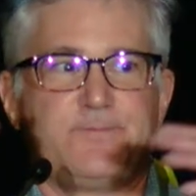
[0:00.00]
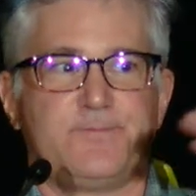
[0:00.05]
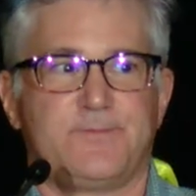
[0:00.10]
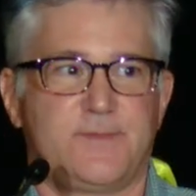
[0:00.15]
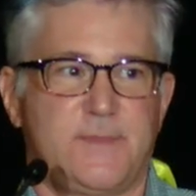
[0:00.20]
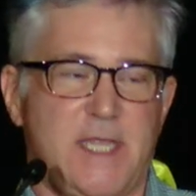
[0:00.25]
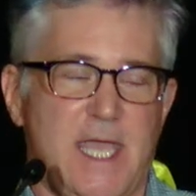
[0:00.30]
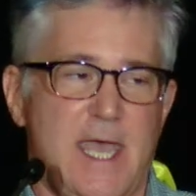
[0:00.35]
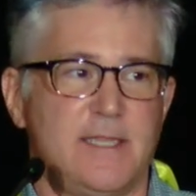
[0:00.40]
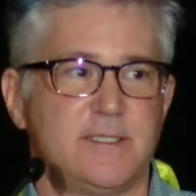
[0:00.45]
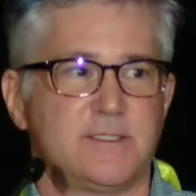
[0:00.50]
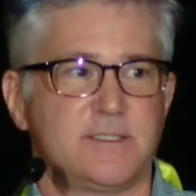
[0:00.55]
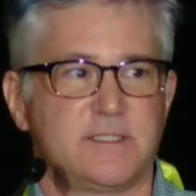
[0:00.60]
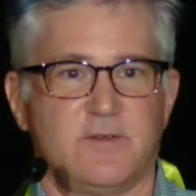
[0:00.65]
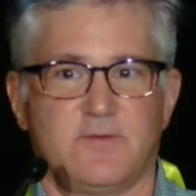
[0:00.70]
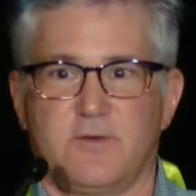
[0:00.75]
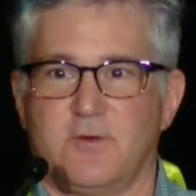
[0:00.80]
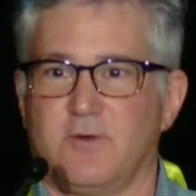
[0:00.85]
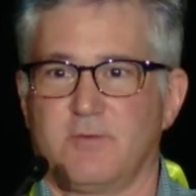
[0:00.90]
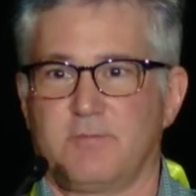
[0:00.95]
tens
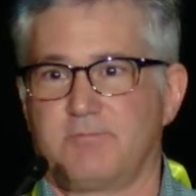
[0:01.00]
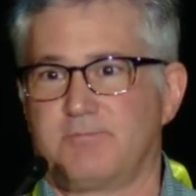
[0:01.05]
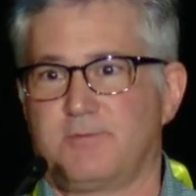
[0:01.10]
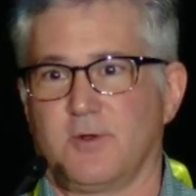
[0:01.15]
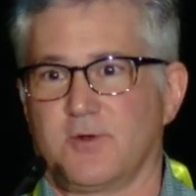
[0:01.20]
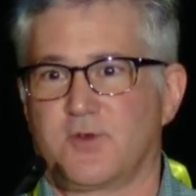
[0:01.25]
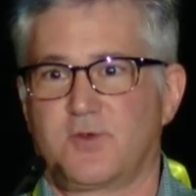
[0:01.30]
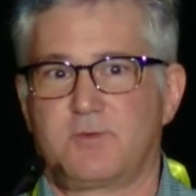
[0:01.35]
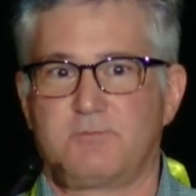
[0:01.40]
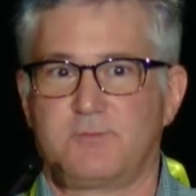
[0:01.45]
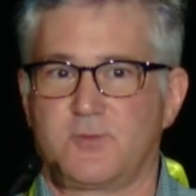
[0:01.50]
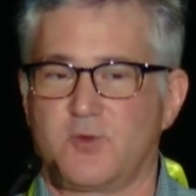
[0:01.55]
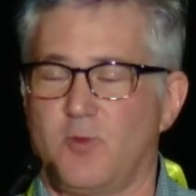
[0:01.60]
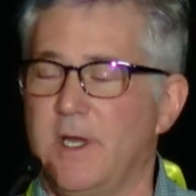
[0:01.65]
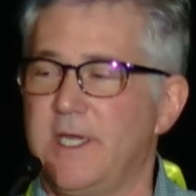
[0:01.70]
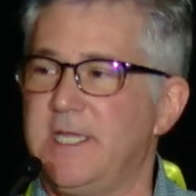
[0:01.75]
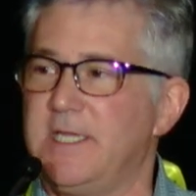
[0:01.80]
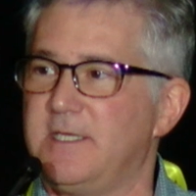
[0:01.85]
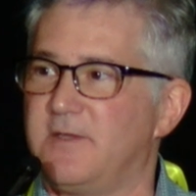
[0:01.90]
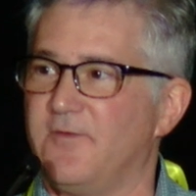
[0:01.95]
or
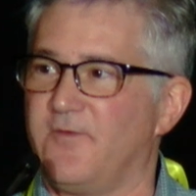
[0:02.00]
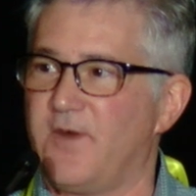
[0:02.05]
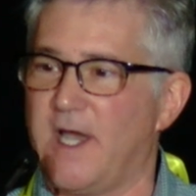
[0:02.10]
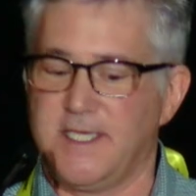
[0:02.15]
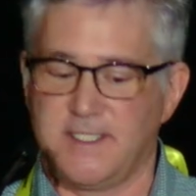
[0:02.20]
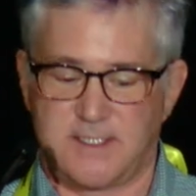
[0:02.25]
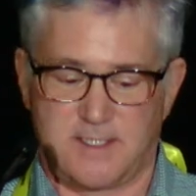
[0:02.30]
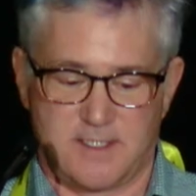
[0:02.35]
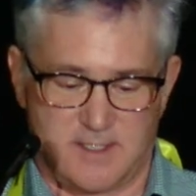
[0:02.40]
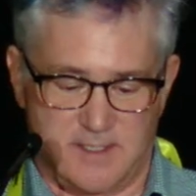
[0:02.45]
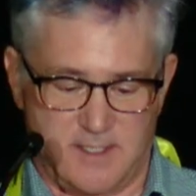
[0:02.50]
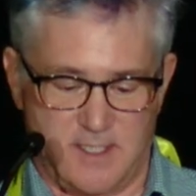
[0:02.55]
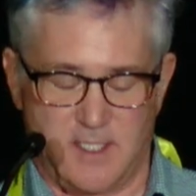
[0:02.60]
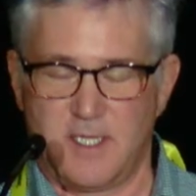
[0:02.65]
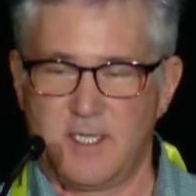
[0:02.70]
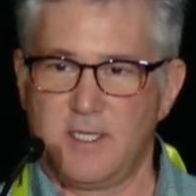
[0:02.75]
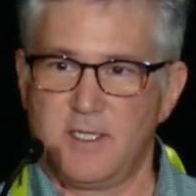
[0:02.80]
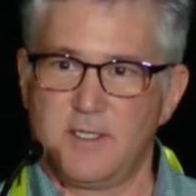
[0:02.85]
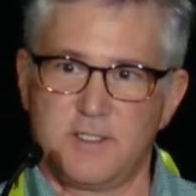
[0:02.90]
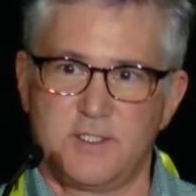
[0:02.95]
20 devices,
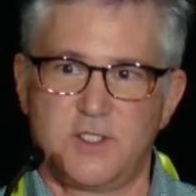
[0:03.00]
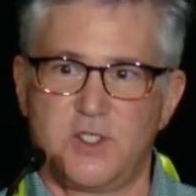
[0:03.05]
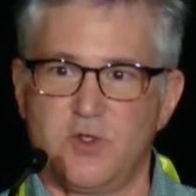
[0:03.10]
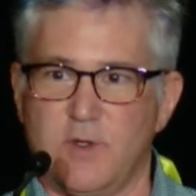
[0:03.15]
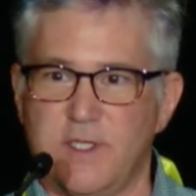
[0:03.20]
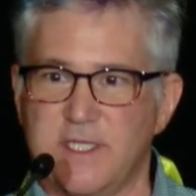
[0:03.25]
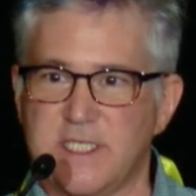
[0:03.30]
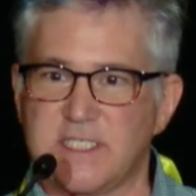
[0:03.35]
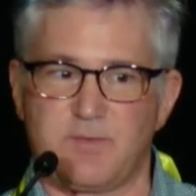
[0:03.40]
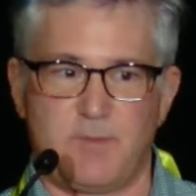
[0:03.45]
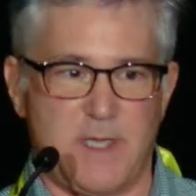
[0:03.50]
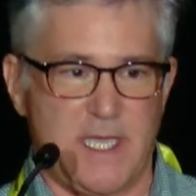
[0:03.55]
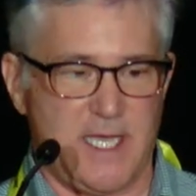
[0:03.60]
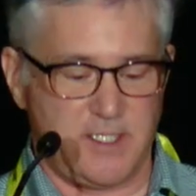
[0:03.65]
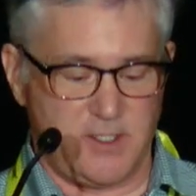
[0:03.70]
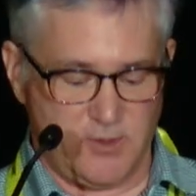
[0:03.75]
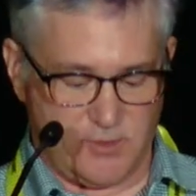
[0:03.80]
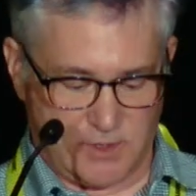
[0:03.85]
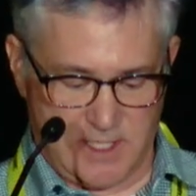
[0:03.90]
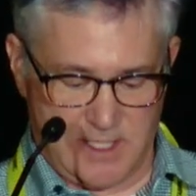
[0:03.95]
doing this
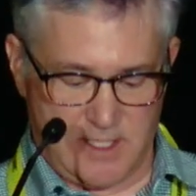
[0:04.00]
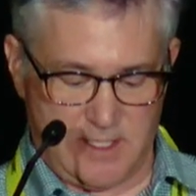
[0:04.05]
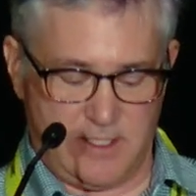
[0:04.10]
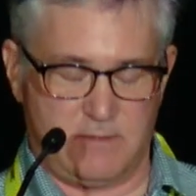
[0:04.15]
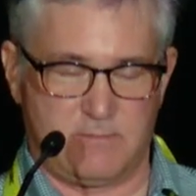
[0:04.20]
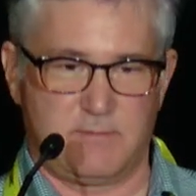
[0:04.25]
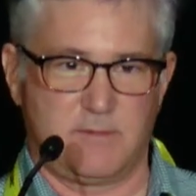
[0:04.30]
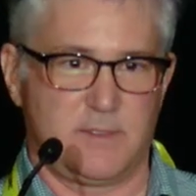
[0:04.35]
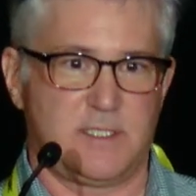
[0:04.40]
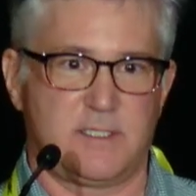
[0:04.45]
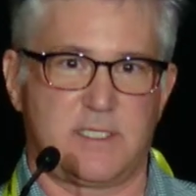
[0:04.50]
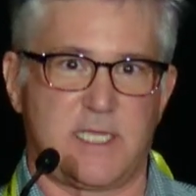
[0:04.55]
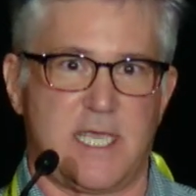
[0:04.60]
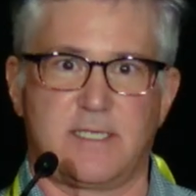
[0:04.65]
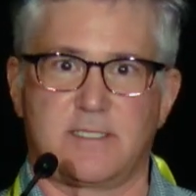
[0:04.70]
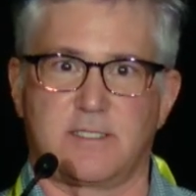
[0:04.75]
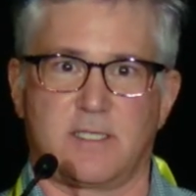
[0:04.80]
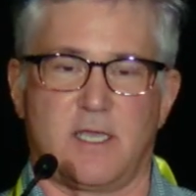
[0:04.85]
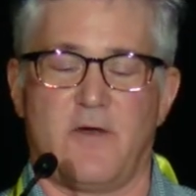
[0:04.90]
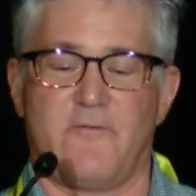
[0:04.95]
manually
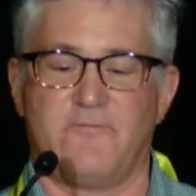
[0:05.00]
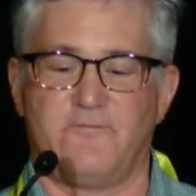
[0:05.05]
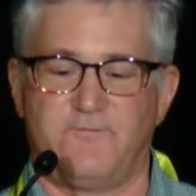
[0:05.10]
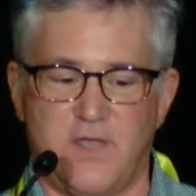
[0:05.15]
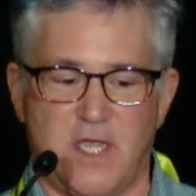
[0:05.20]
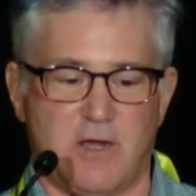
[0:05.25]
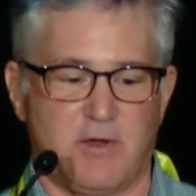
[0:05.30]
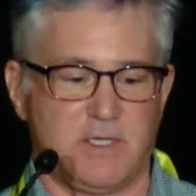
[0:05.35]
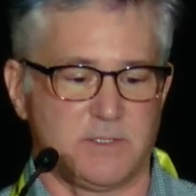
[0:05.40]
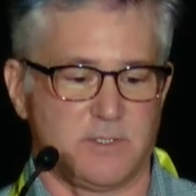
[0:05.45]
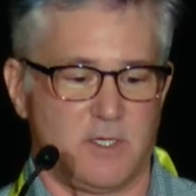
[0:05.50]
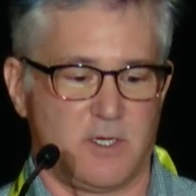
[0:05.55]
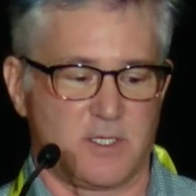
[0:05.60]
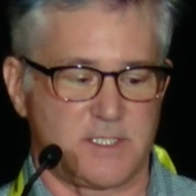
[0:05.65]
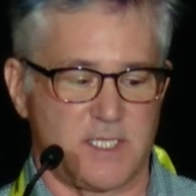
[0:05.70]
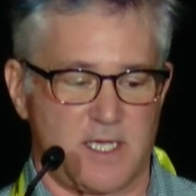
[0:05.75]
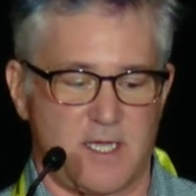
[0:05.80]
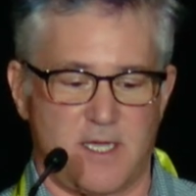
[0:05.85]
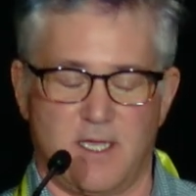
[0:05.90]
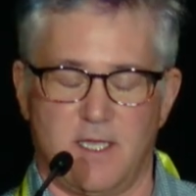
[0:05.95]
takes a very long
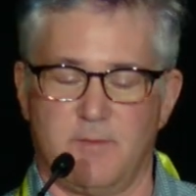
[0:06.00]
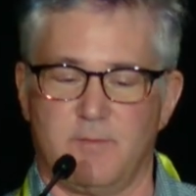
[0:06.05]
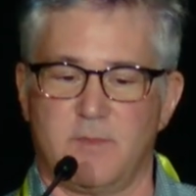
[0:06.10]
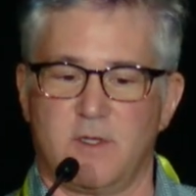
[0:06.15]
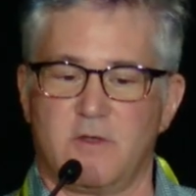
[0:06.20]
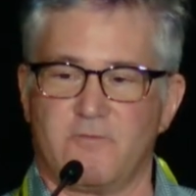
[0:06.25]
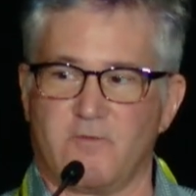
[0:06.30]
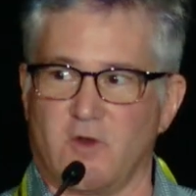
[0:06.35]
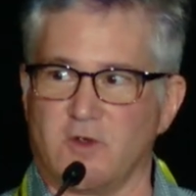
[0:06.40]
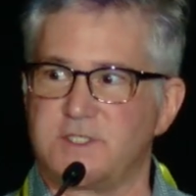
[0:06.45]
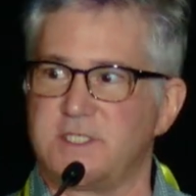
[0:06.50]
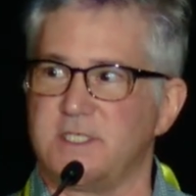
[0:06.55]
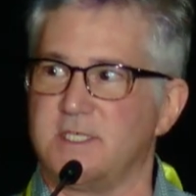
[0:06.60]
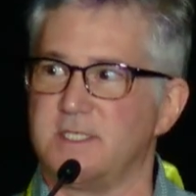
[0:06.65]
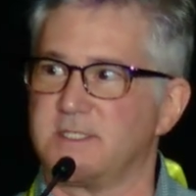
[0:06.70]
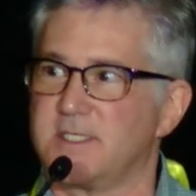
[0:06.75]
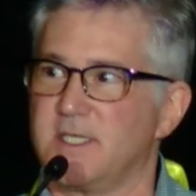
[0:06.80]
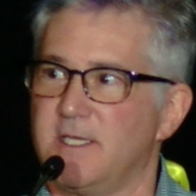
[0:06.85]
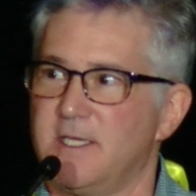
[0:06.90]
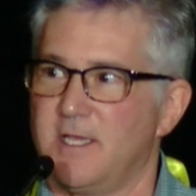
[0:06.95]
time
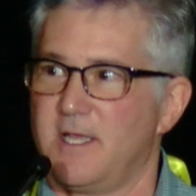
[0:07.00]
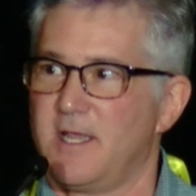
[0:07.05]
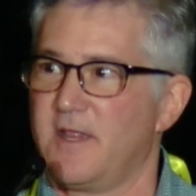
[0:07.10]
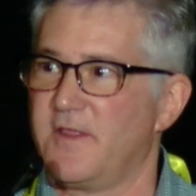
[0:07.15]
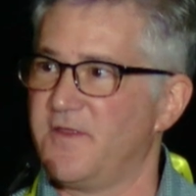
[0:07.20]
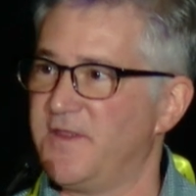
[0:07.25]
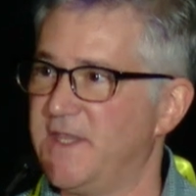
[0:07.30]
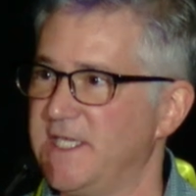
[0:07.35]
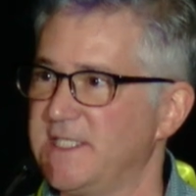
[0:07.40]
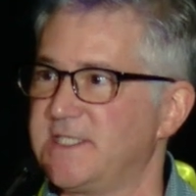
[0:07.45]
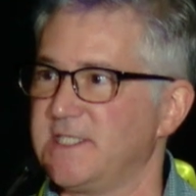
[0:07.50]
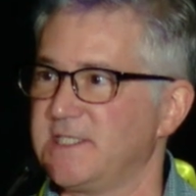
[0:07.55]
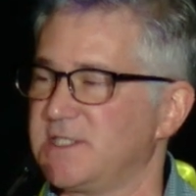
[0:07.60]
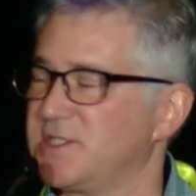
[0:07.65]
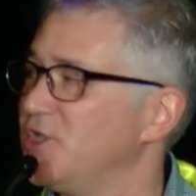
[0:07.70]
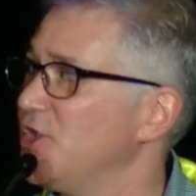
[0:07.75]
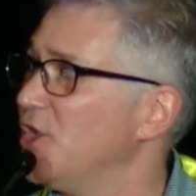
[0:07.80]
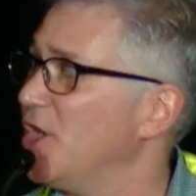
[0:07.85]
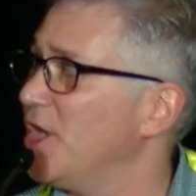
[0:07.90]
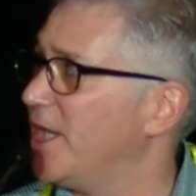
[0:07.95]
versus this is
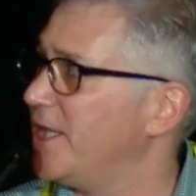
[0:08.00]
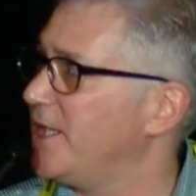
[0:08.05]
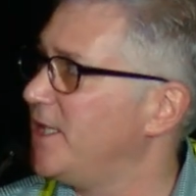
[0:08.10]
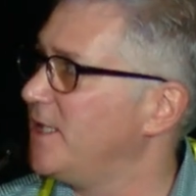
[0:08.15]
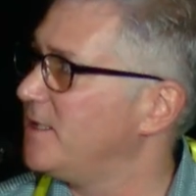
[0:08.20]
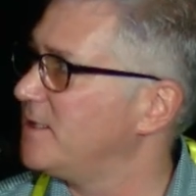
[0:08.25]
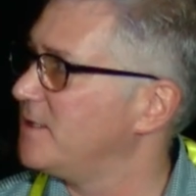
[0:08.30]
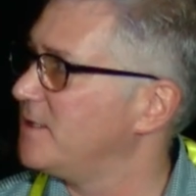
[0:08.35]
good.